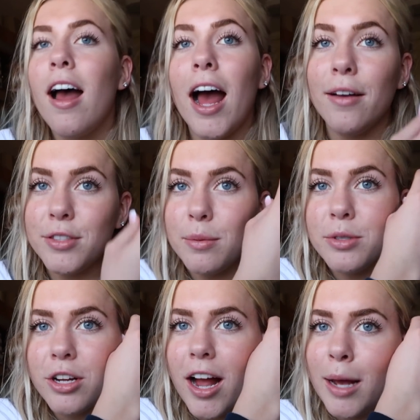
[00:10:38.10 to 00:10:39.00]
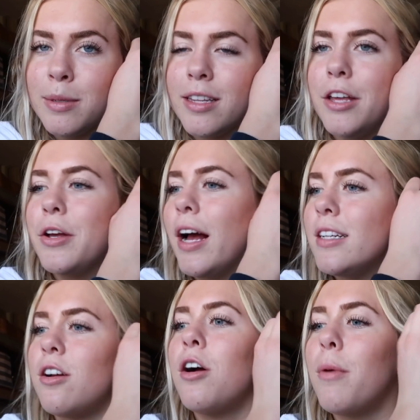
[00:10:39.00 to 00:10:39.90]
have subscribed and that you
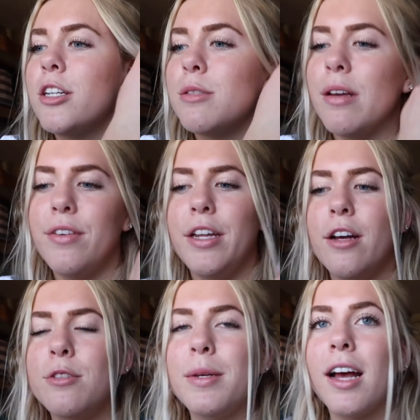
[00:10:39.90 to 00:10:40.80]
guys are watching my videos,